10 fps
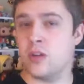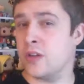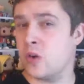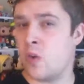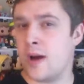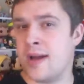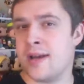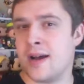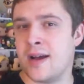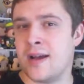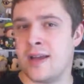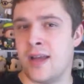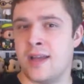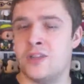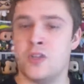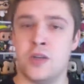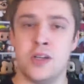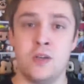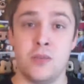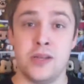the quiet guy, and Jonah
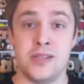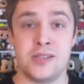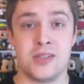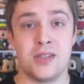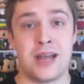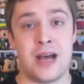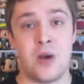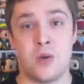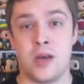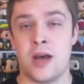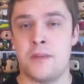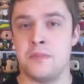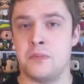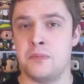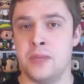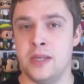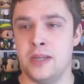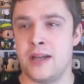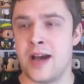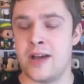Hill plays the loud, upbeat
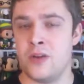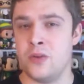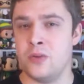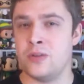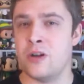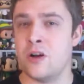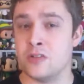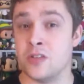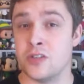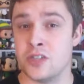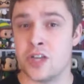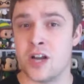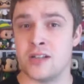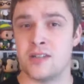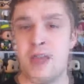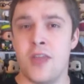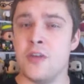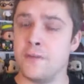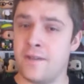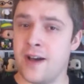guy who calls all the shots. And
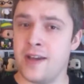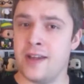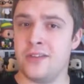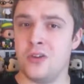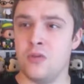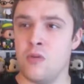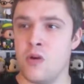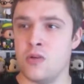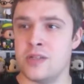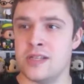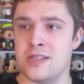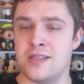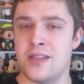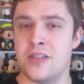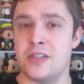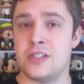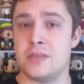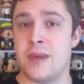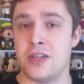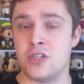they're fine at their roles, it's nothing
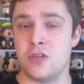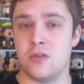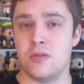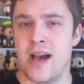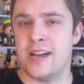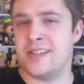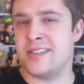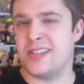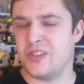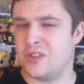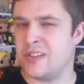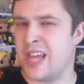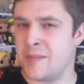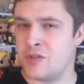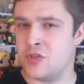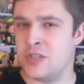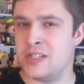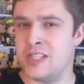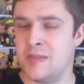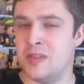special. I just think their chemistry
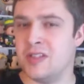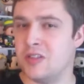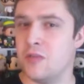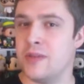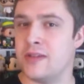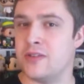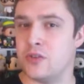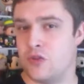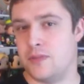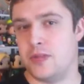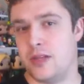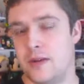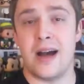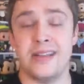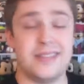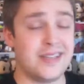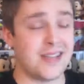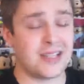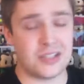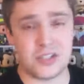seemed a little bit scripted. I did
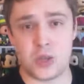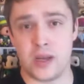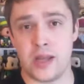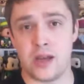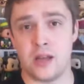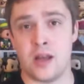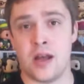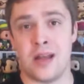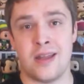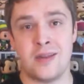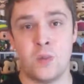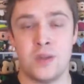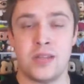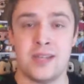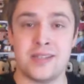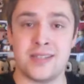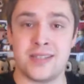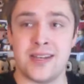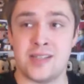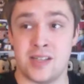like the storyline a lot, I liked what they
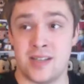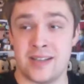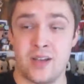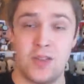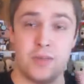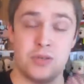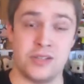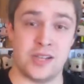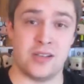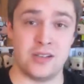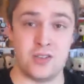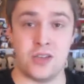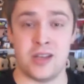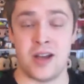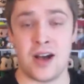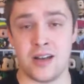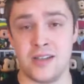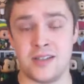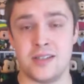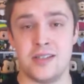discussed, I liked how they presented it to the
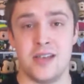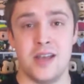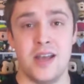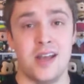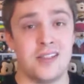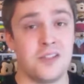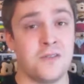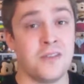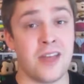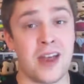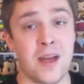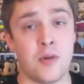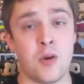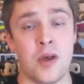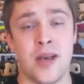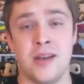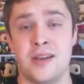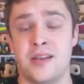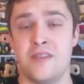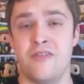audience. And so for that, I'm going to go ahead
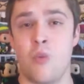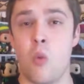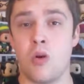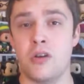and give War